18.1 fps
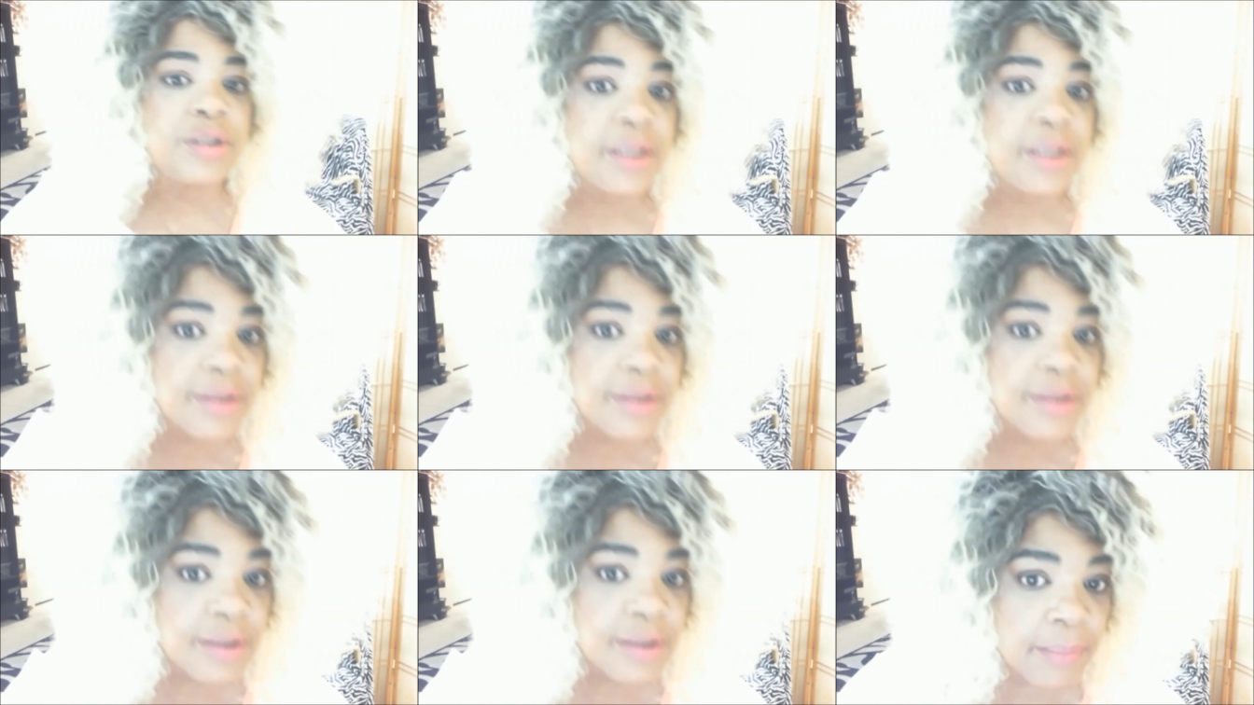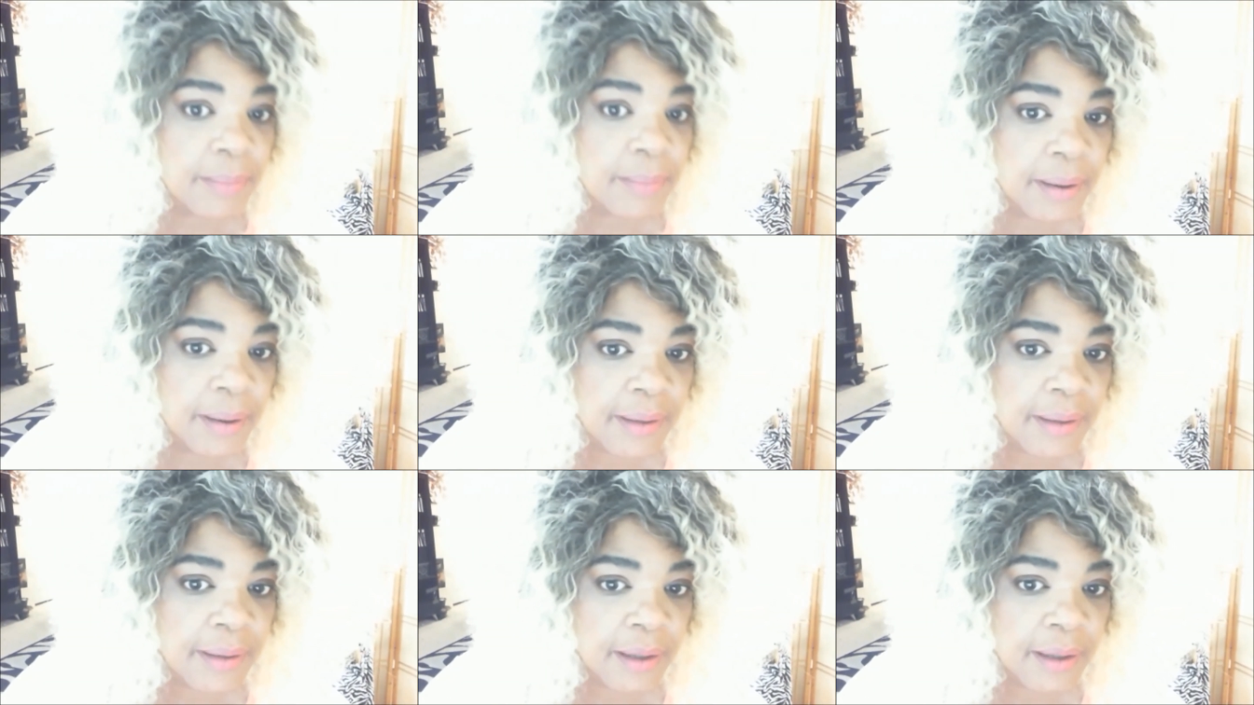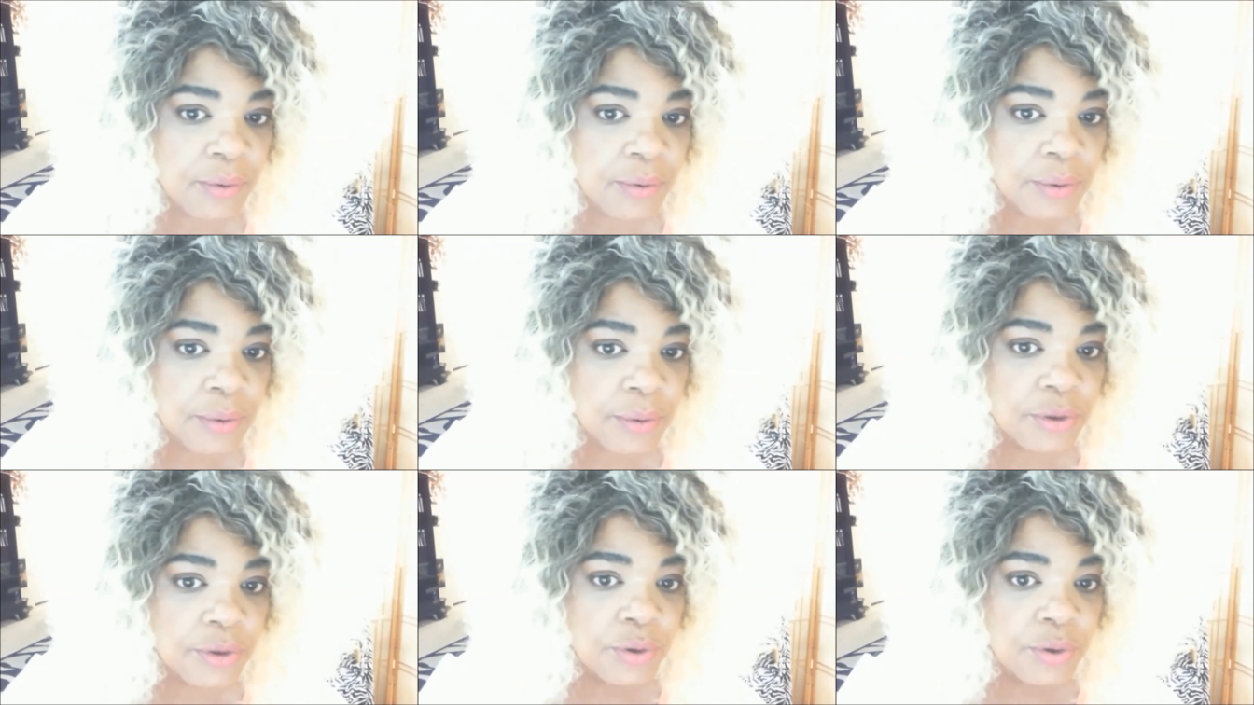this is a month that you
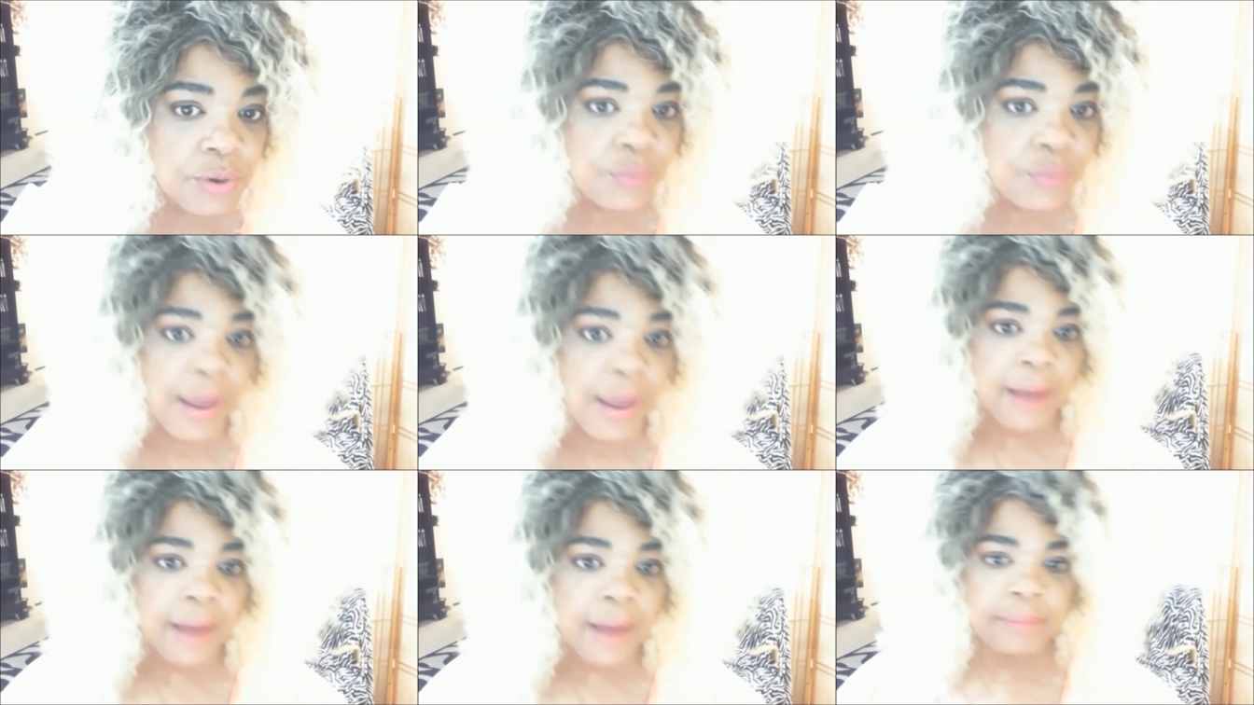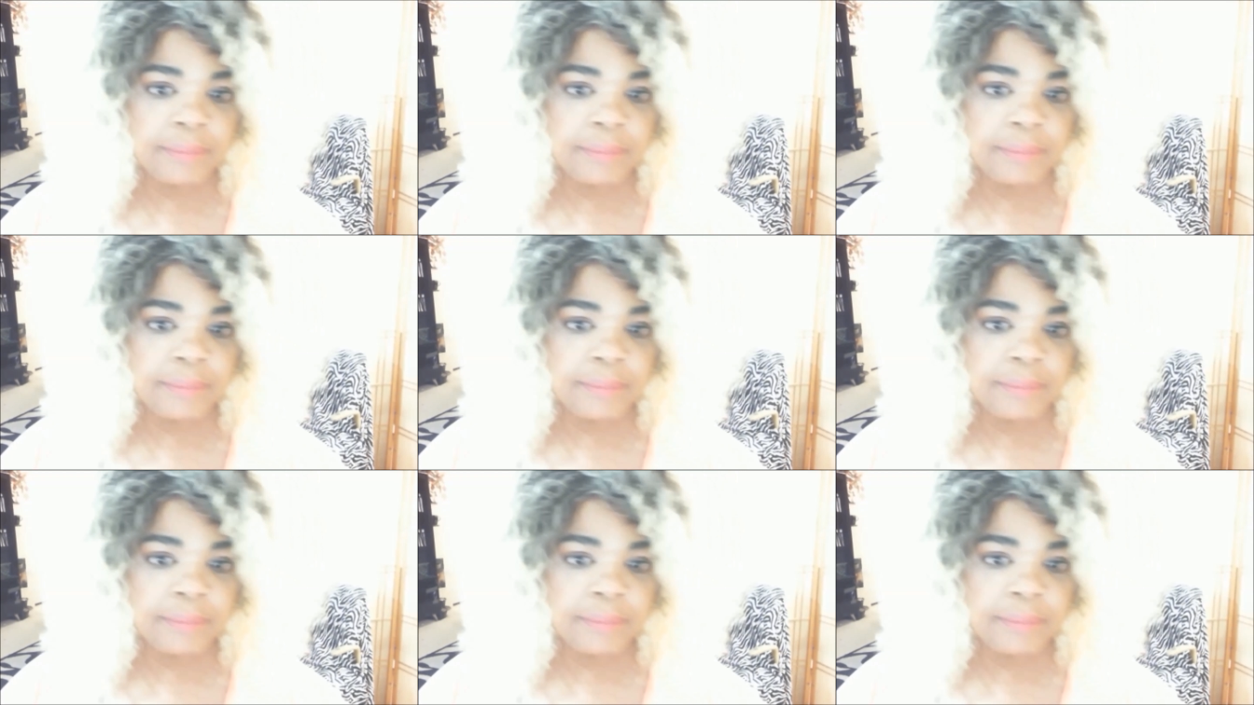could do that.